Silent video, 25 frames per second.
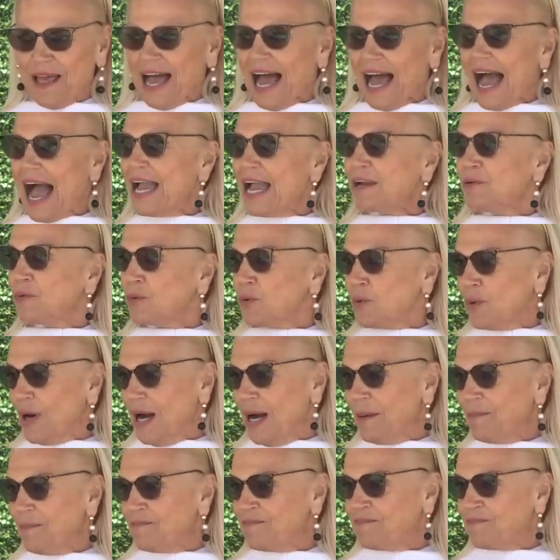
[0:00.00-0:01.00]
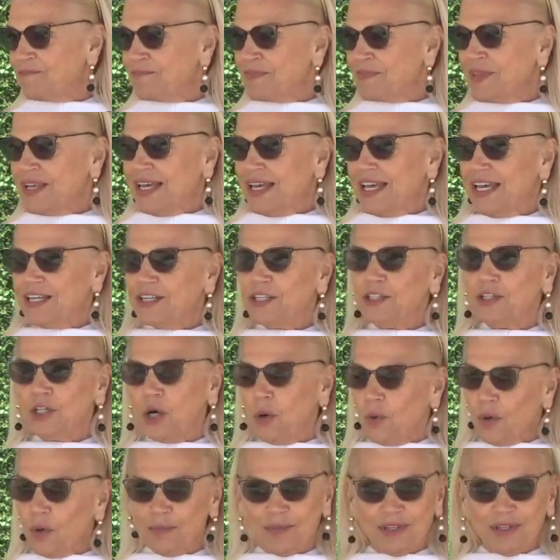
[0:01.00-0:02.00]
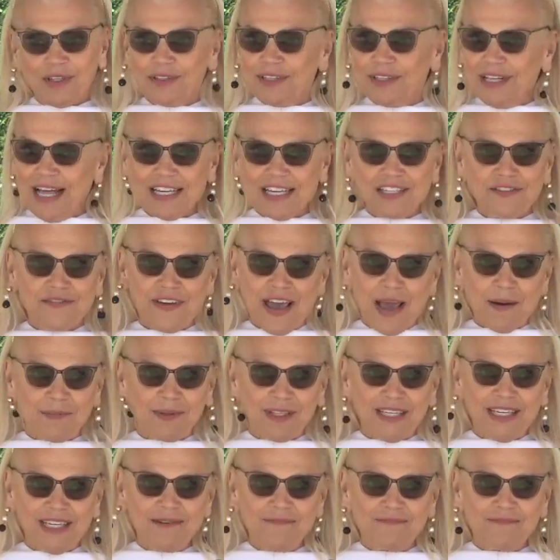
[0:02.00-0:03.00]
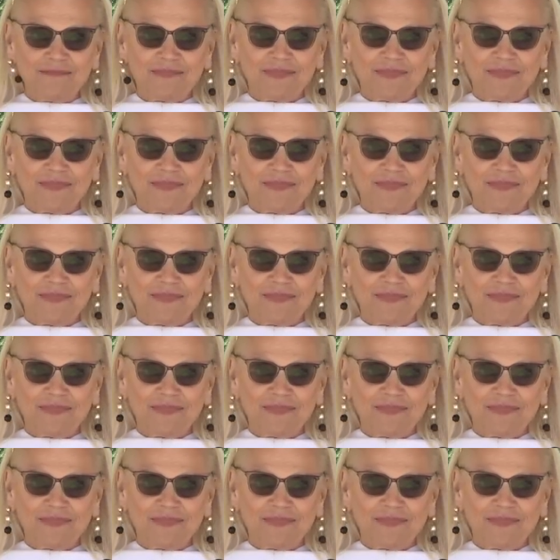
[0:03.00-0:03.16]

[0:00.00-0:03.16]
I grew up in a lower middle class family